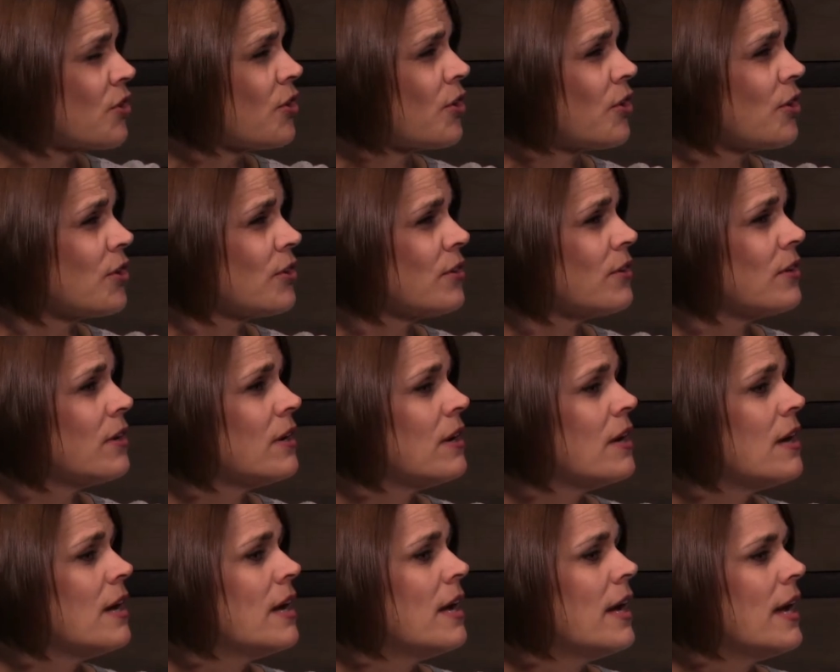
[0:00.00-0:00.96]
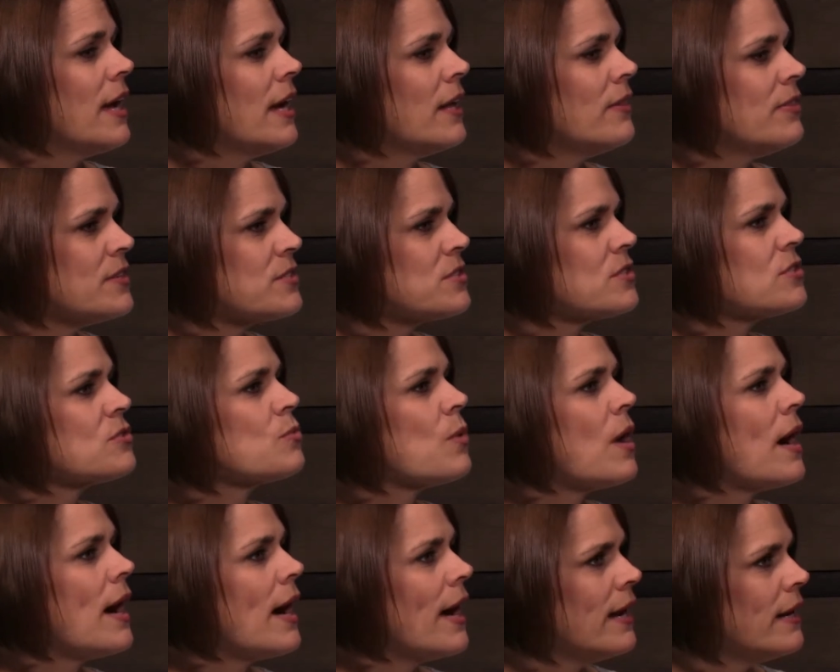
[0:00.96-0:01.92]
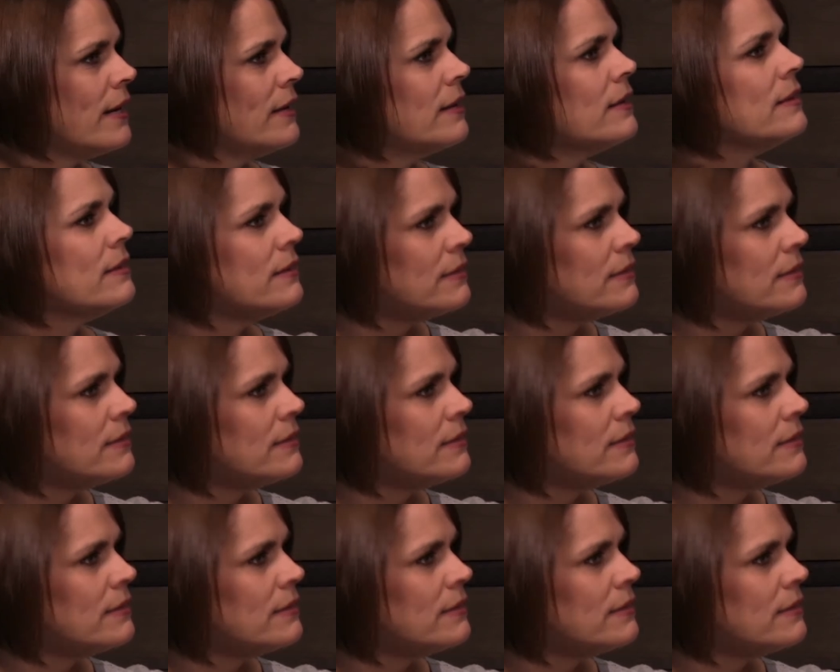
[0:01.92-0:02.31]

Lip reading: hurt, and this is why.